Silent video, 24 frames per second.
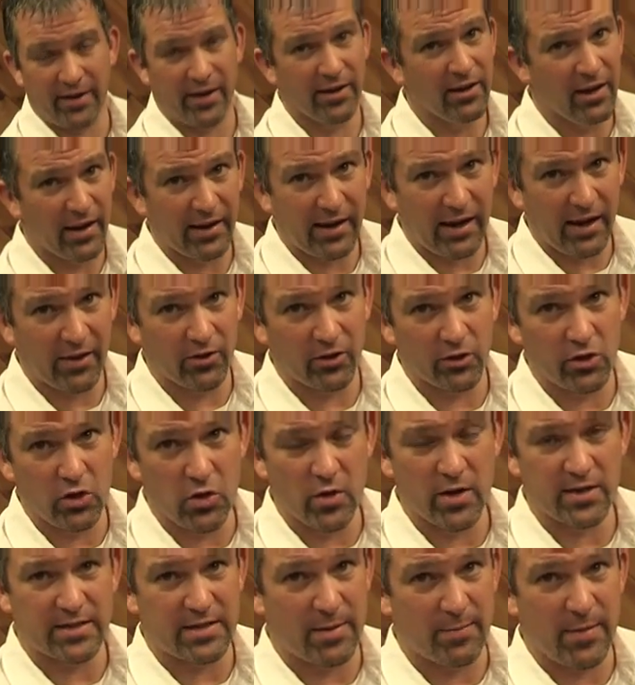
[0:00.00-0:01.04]
Unlike other
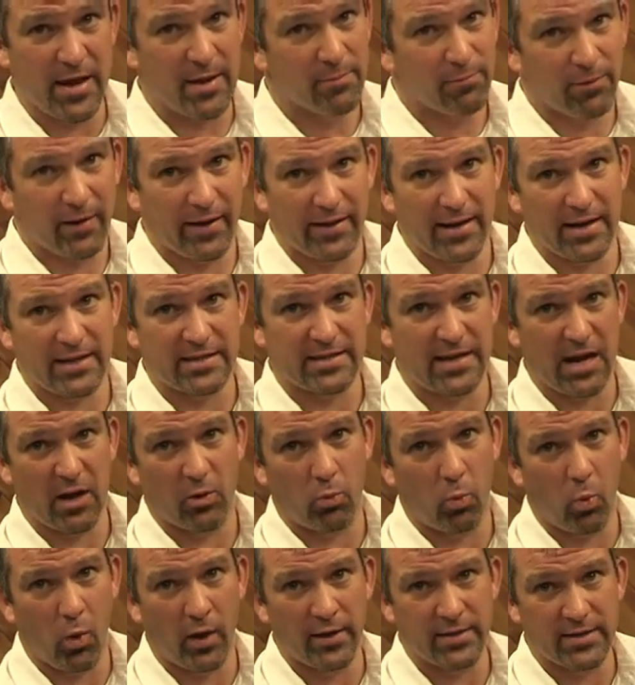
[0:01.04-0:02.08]
units that may play that
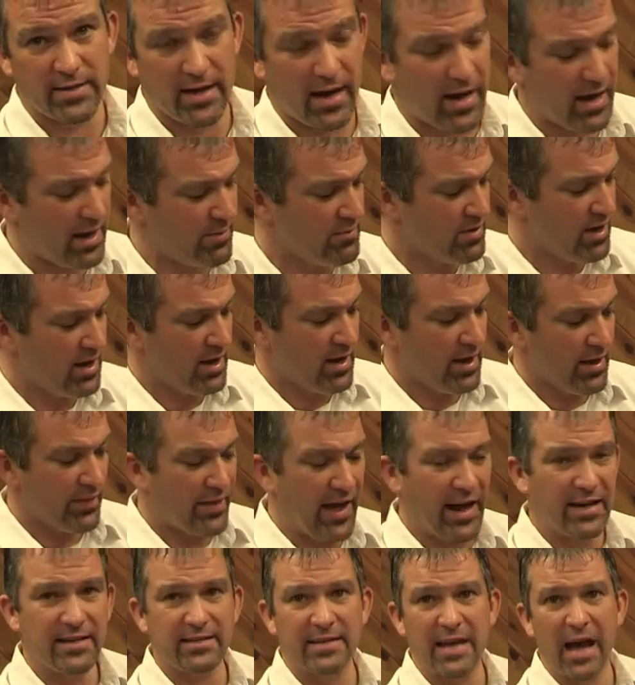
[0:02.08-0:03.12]
sound one time,
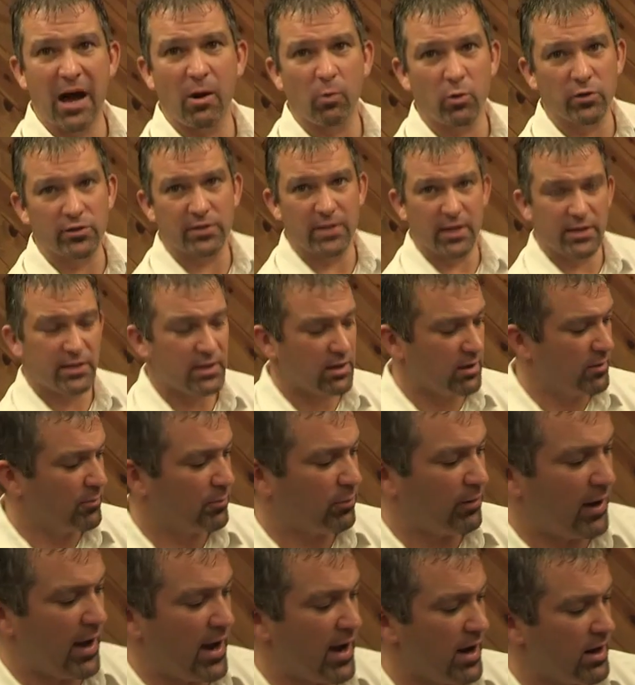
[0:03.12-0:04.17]
that sound will sit there and
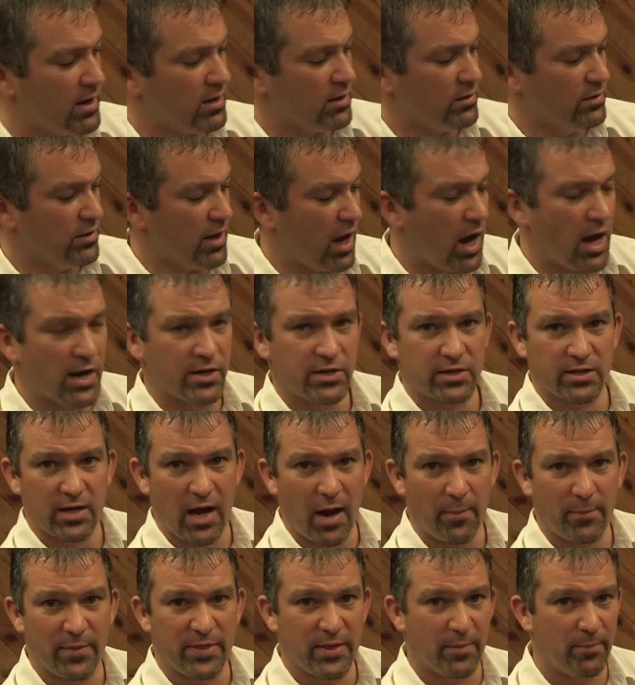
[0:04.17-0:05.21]
play
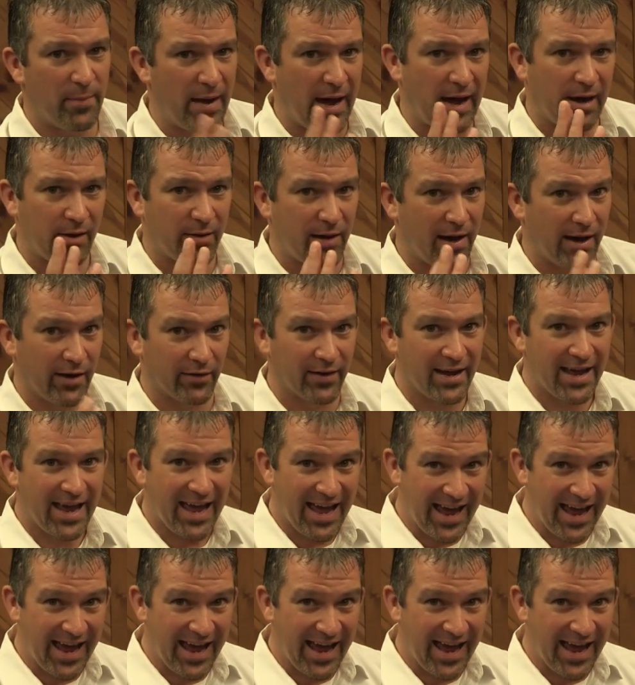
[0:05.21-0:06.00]
non-stop in the background.